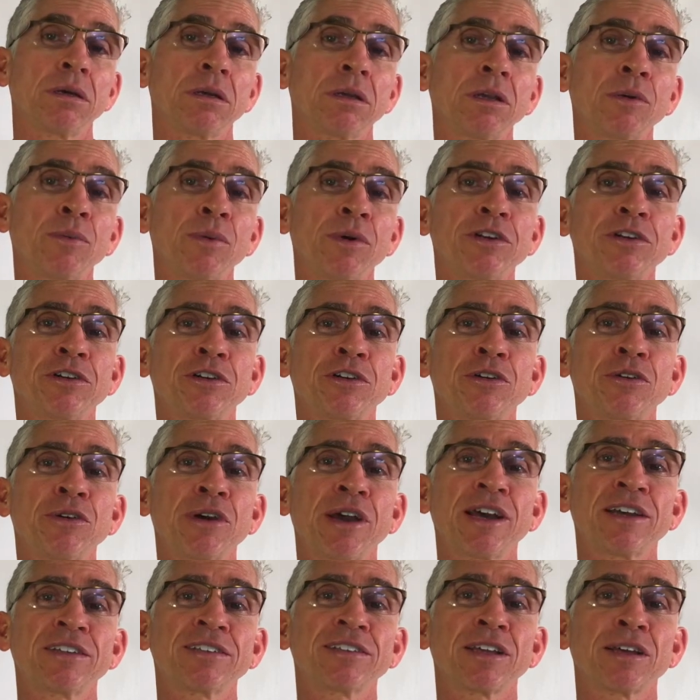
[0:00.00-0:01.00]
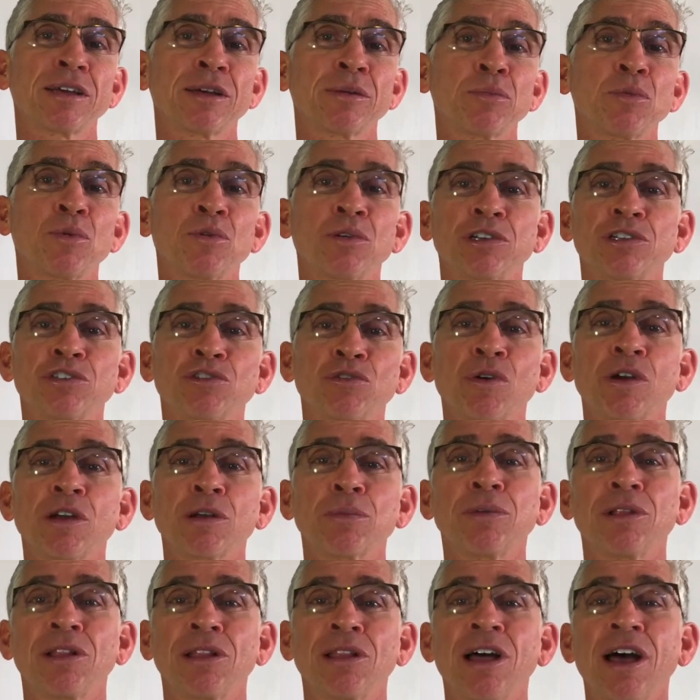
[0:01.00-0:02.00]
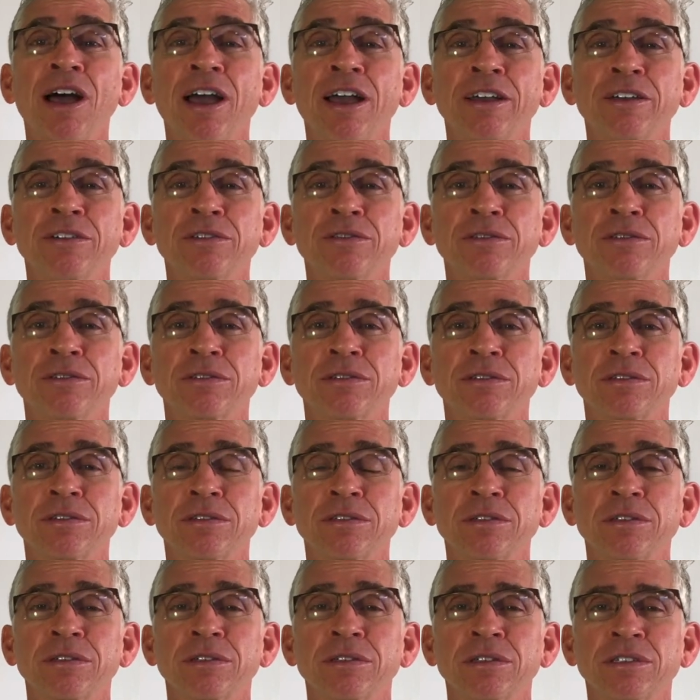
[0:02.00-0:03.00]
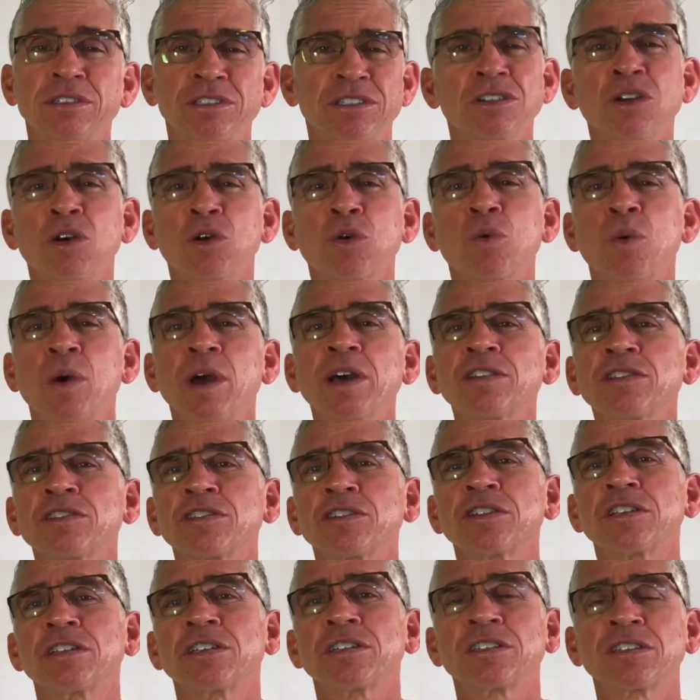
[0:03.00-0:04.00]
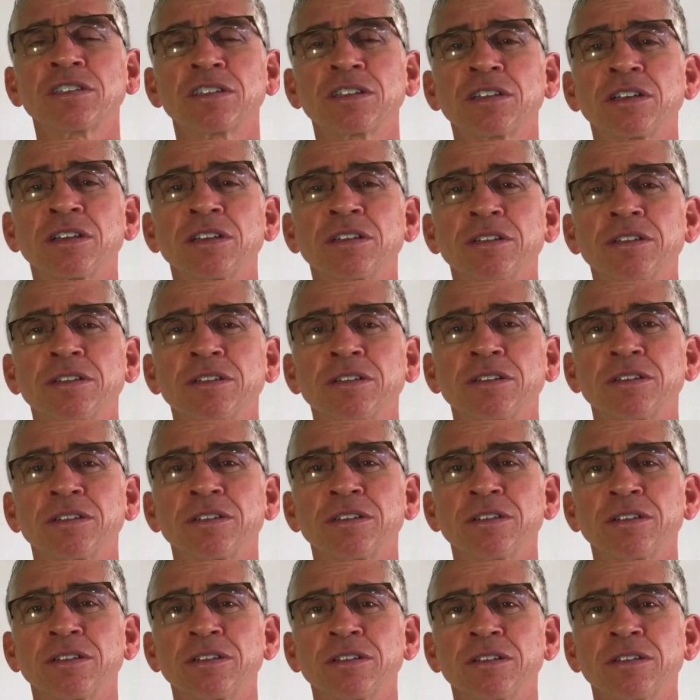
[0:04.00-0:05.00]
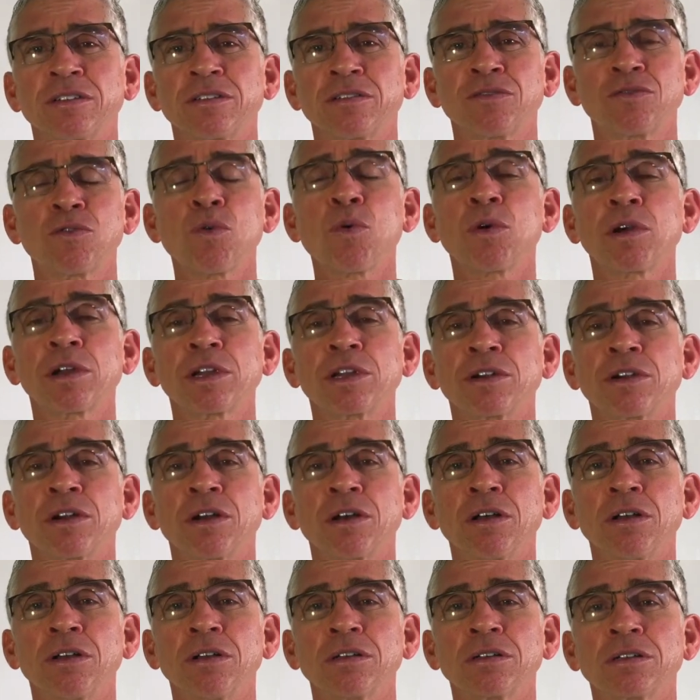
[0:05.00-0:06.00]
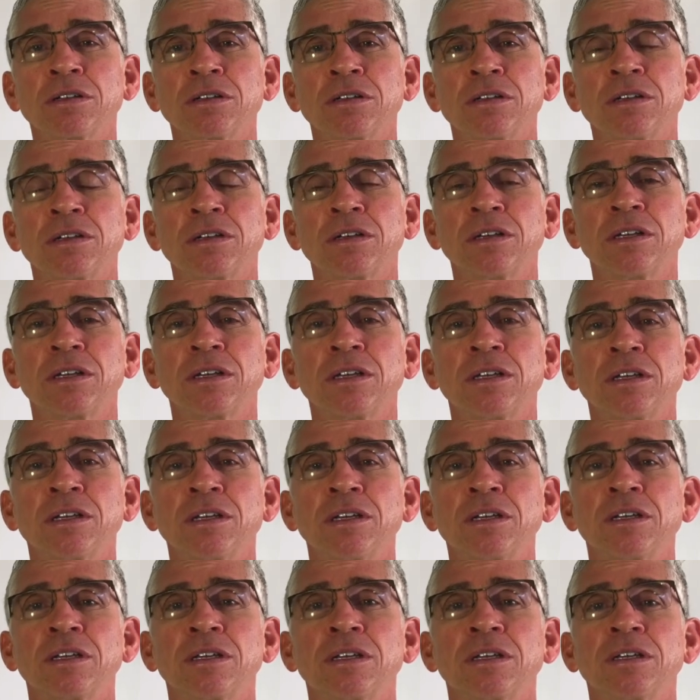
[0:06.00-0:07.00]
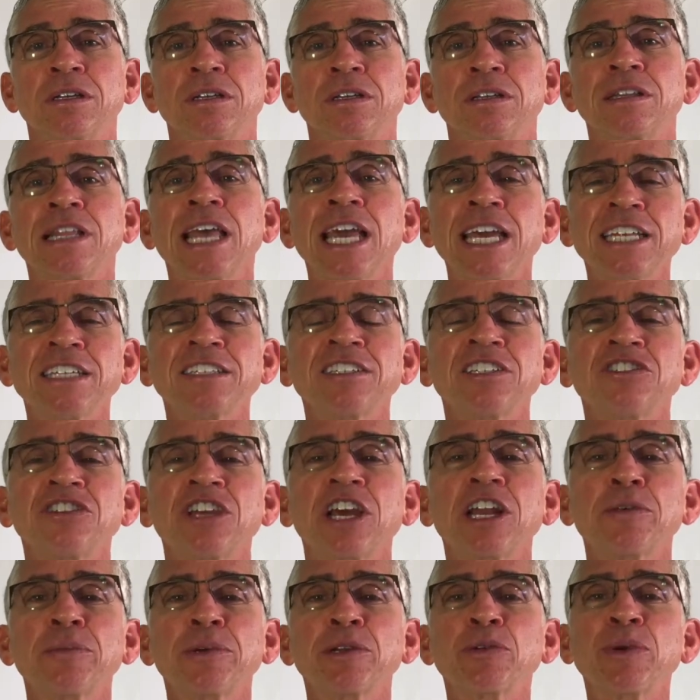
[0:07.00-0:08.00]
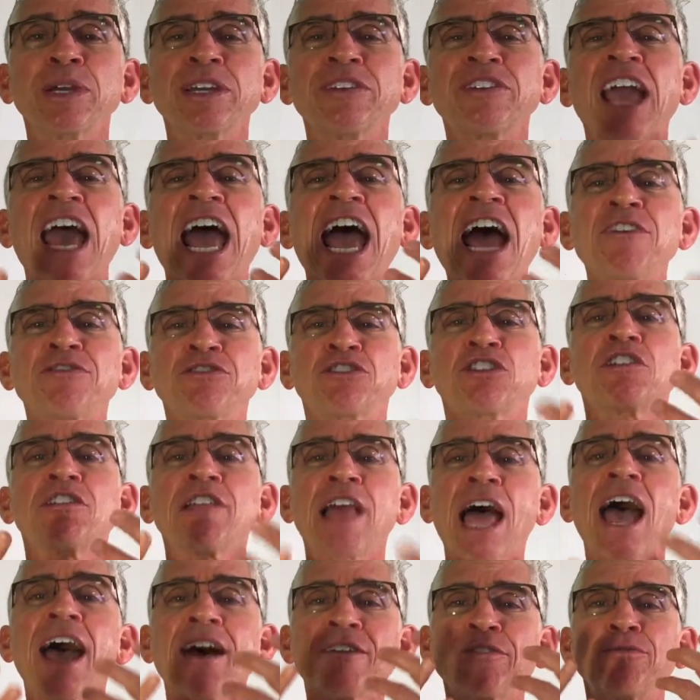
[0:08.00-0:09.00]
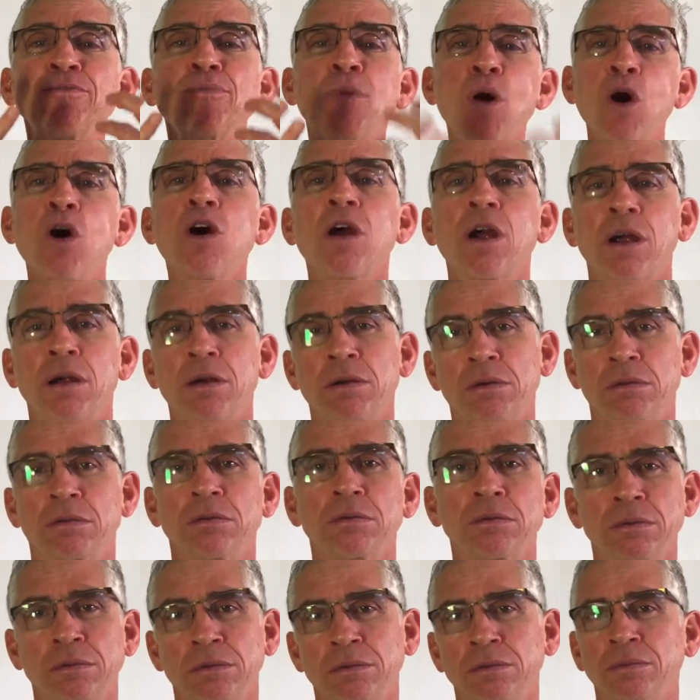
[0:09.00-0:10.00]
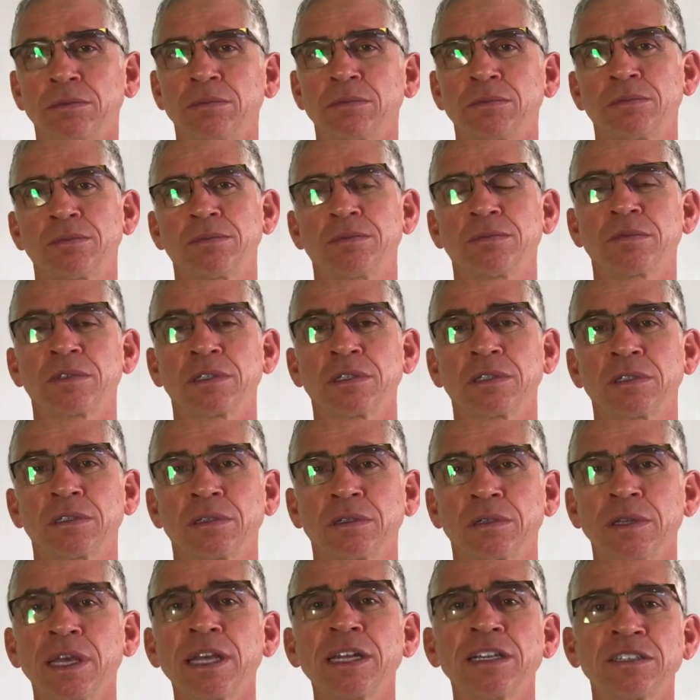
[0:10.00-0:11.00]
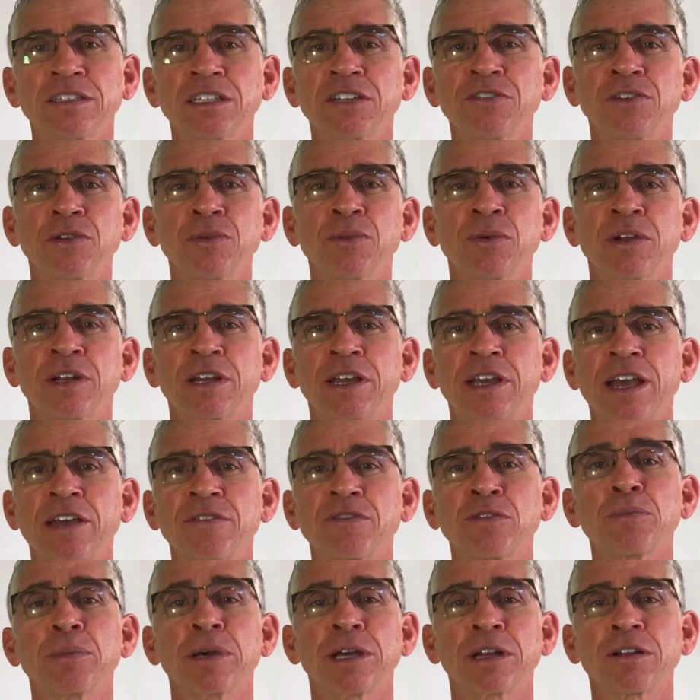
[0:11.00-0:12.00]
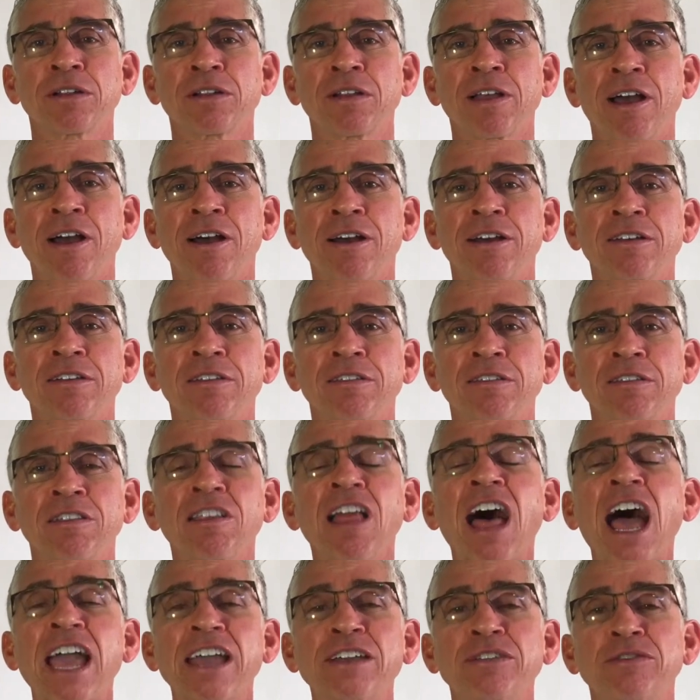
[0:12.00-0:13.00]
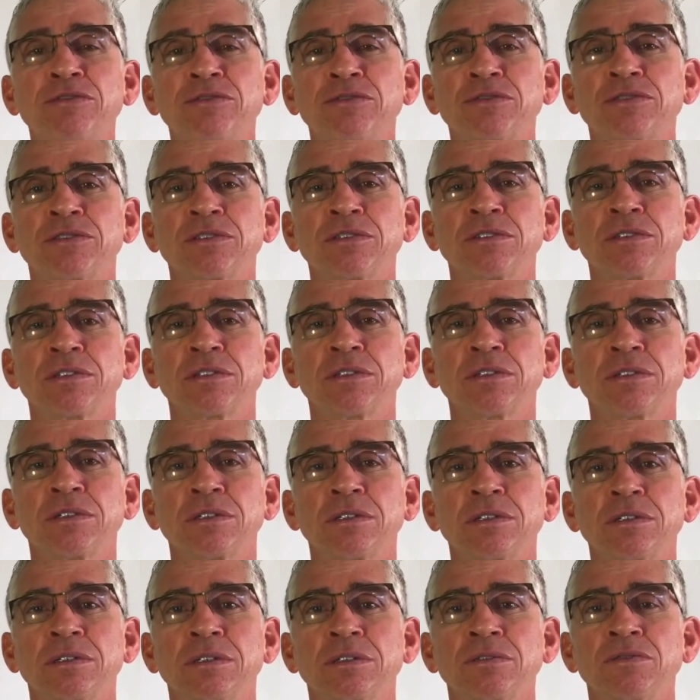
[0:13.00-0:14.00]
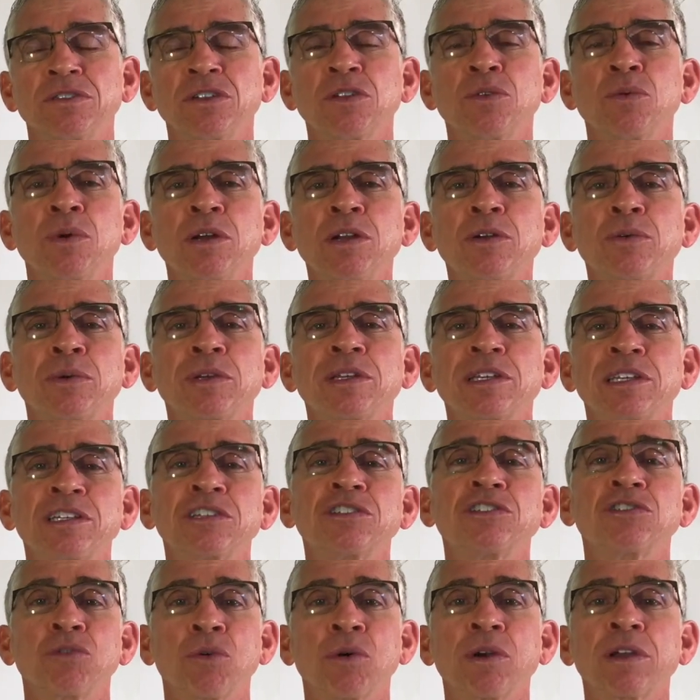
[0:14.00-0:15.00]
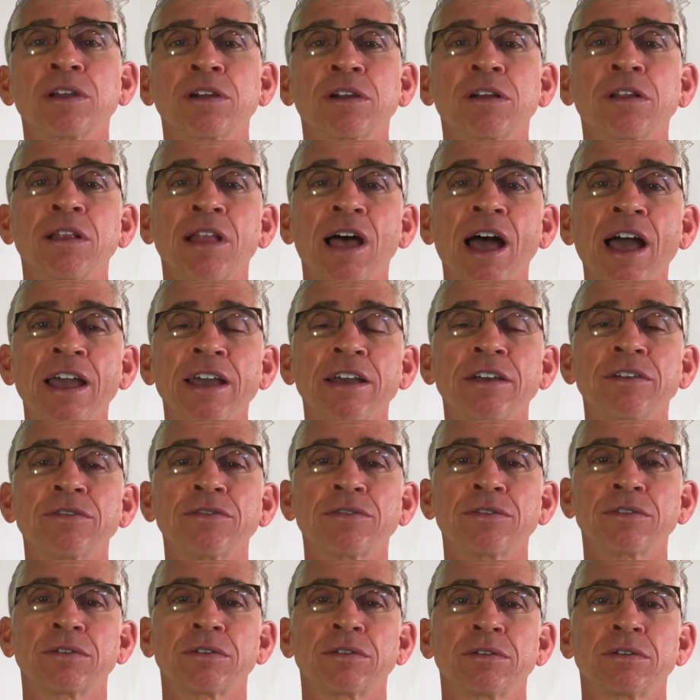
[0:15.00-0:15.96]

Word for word: You wonder who has a more enjoyable life. There's no question it's the four year old. Ladies and gentlemen, we have to laugh more. That is, if you want to have a better life, if you want to really enjoy your life